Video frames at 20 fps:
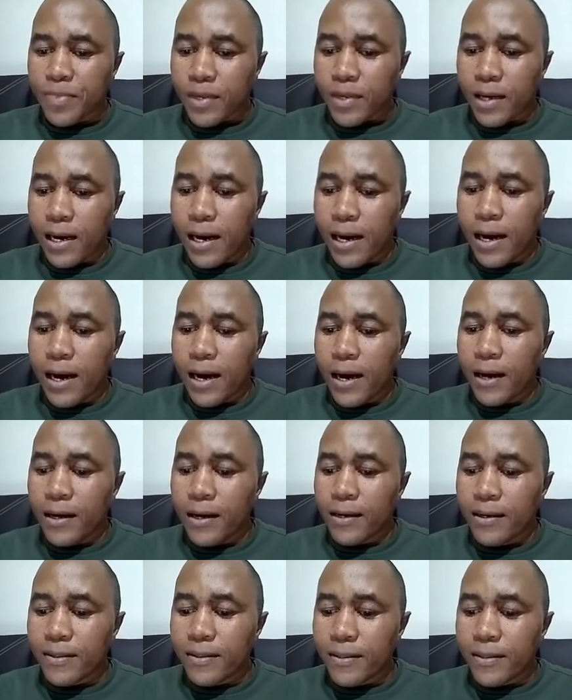uh,
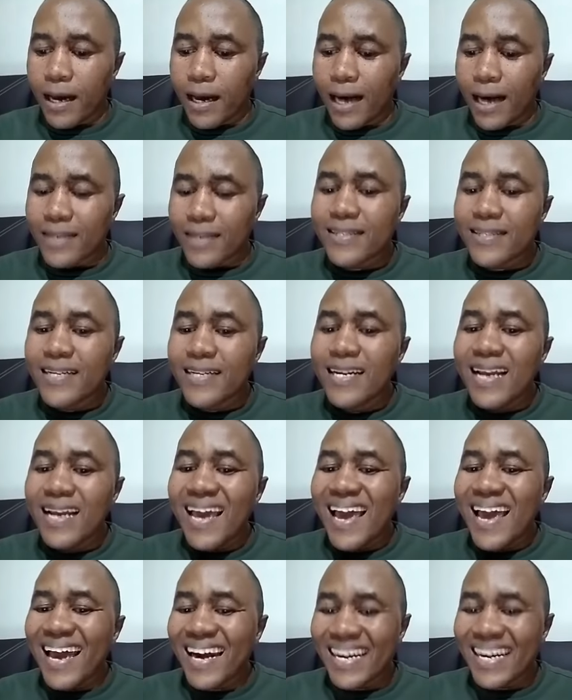there are still
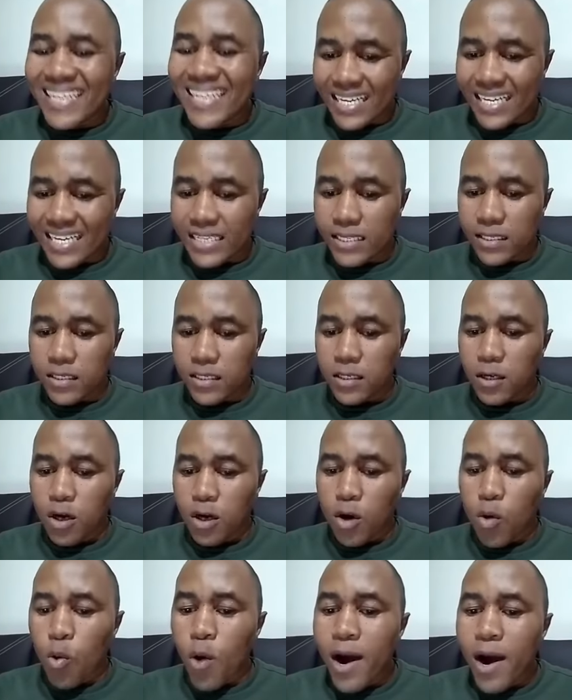areas
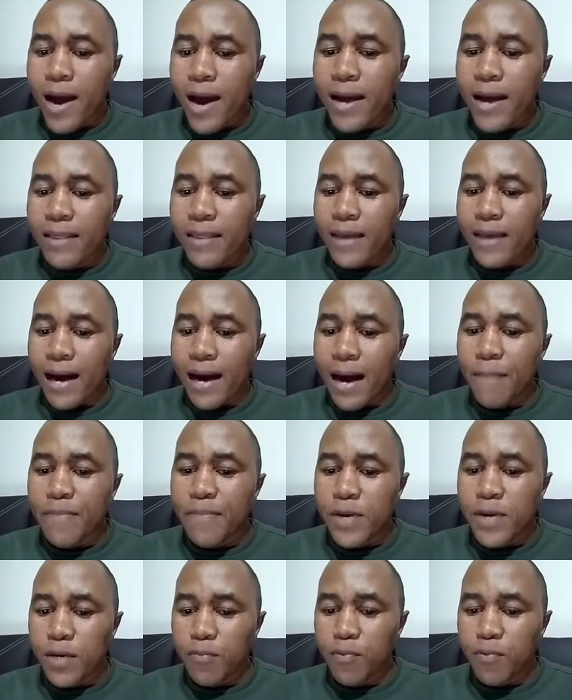where there are
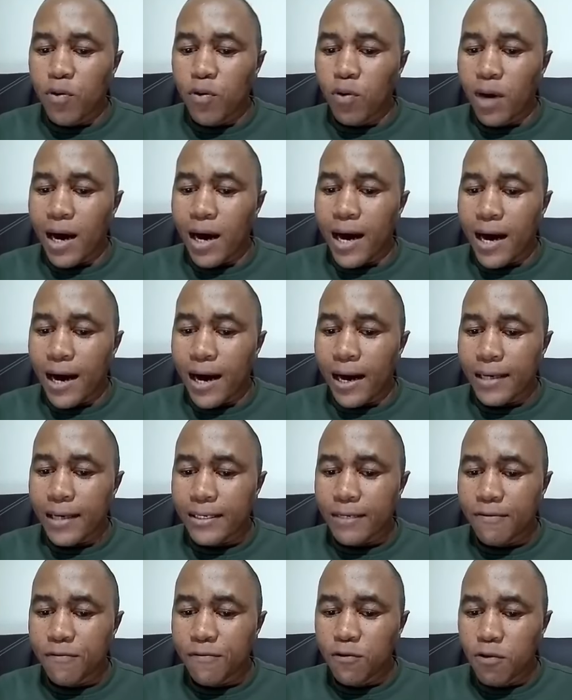people and
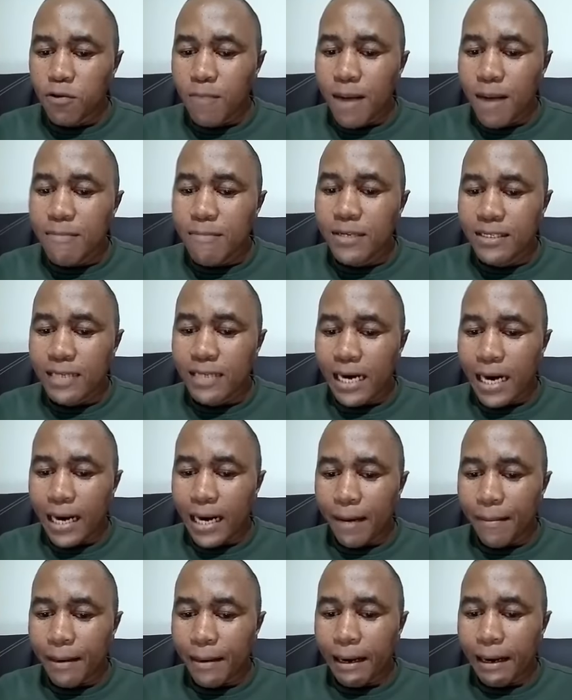uh,
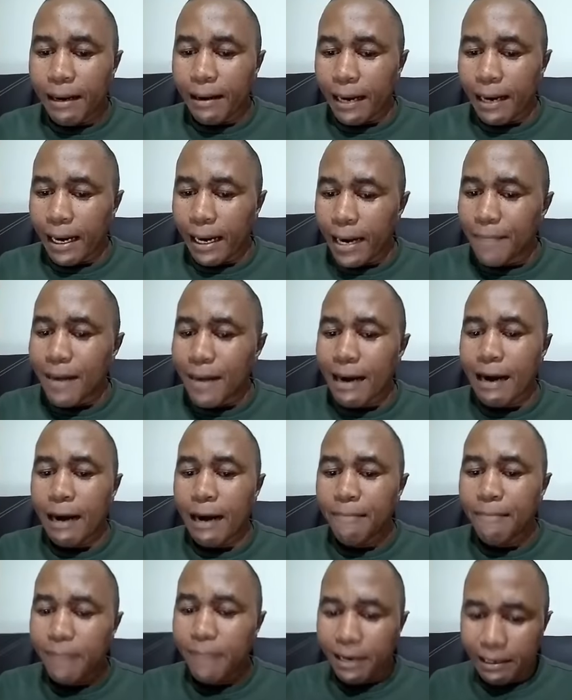uh, galama
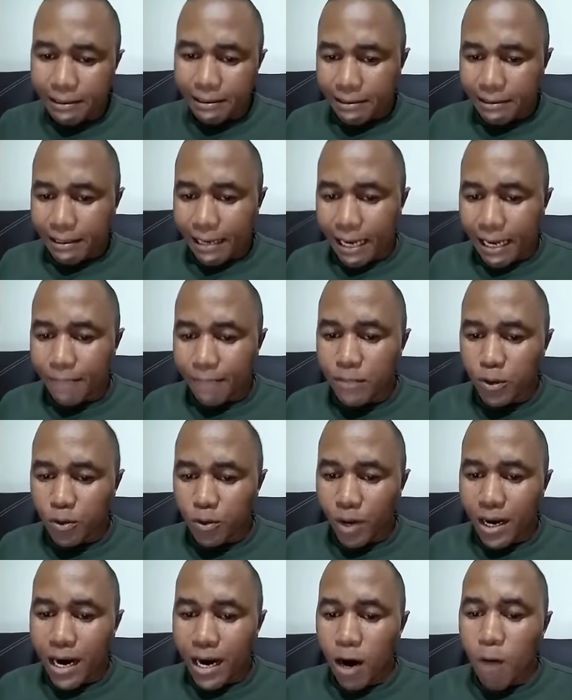magama
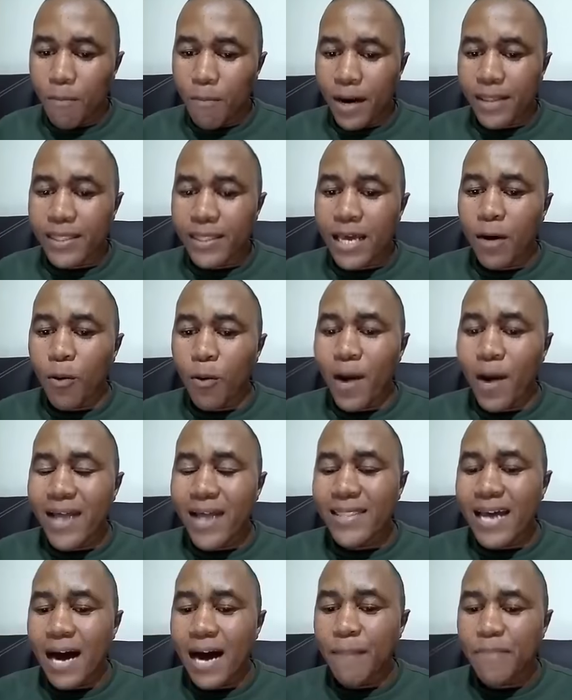but there where
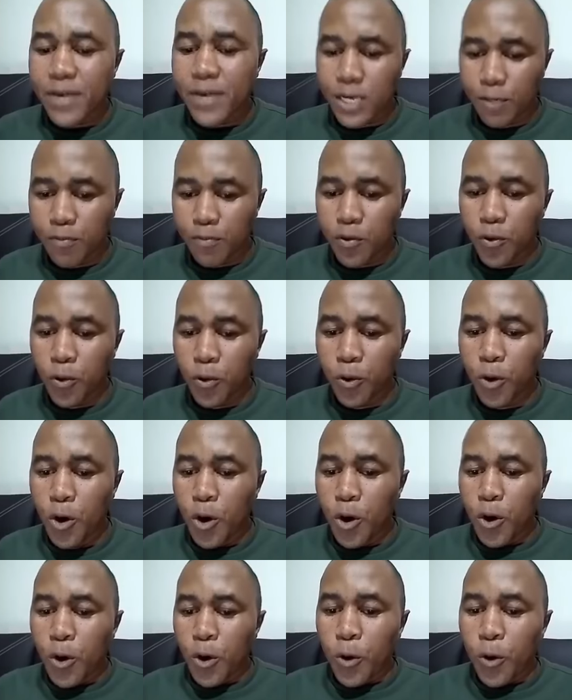there are people
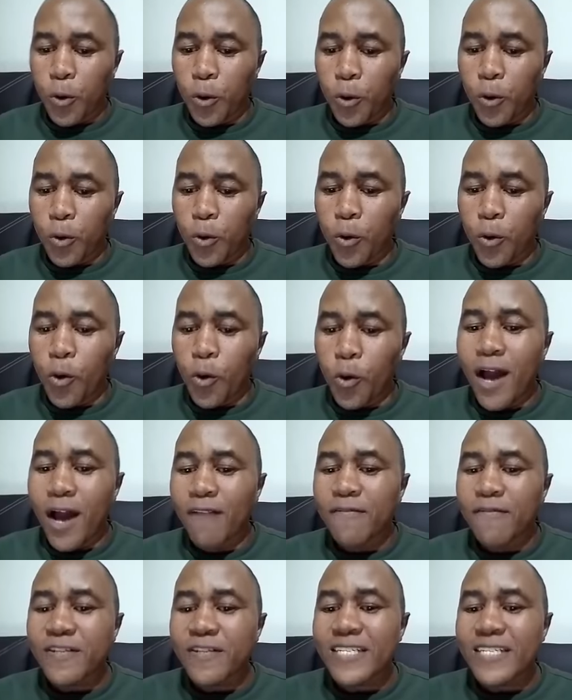who, who
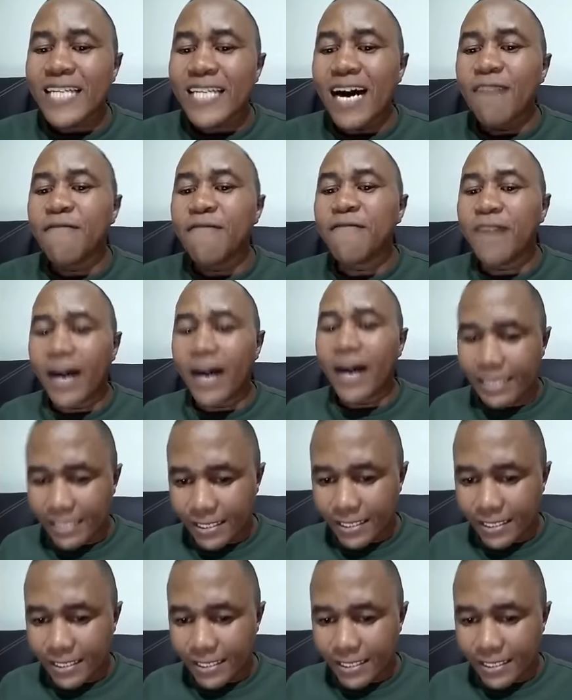have suffered